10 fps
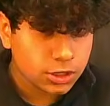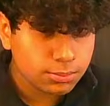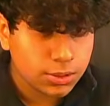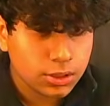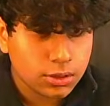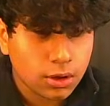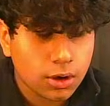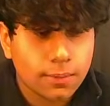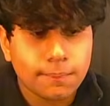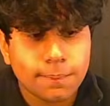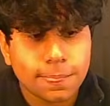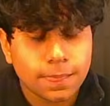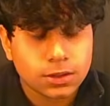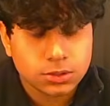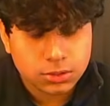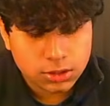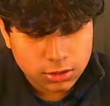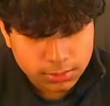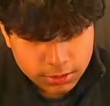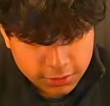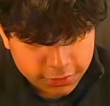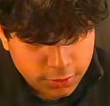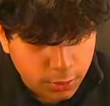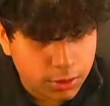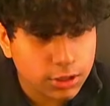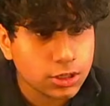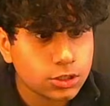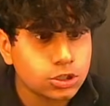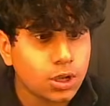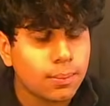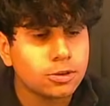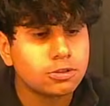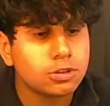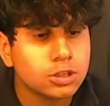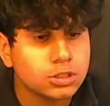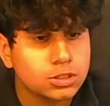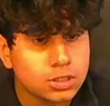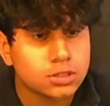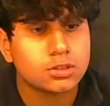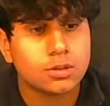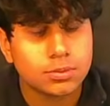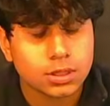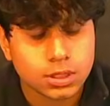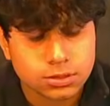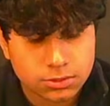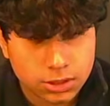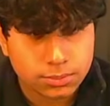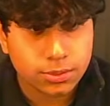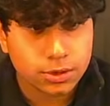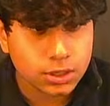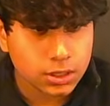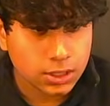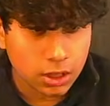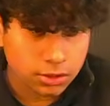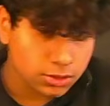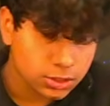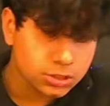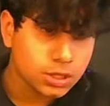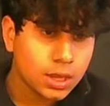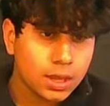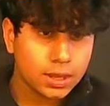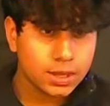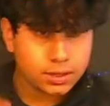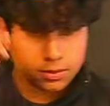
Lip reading: be doing a little bit of coordinate geometry because it's something that's really important in calculus and